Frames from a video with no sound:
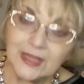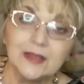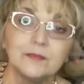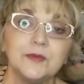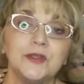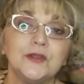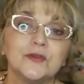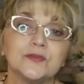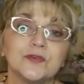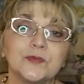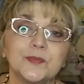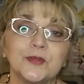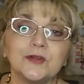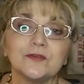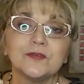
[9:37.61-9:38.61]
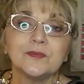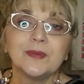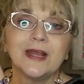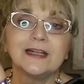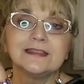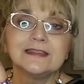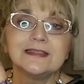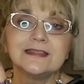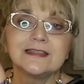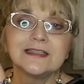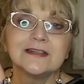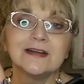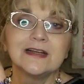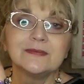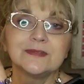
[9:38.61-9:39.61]
beautiful, beautiful palette.
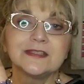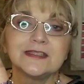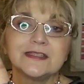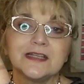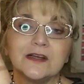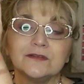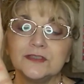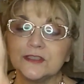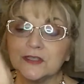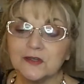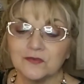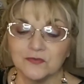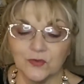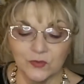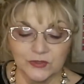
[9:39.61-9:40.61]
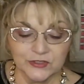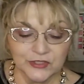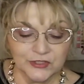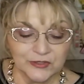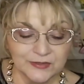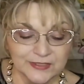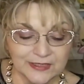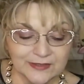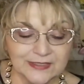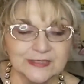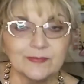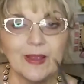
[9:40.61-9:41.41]
So I'm so looking forward to using this